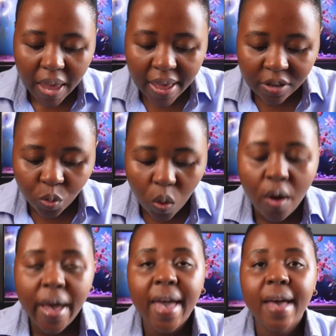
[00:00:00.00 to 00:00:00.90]
as
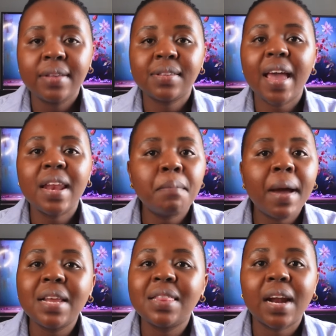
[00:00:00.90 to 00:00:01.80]
well as any
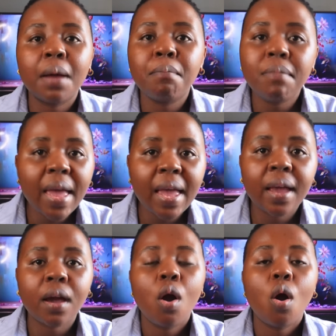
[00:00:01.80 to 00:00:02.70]
money that I make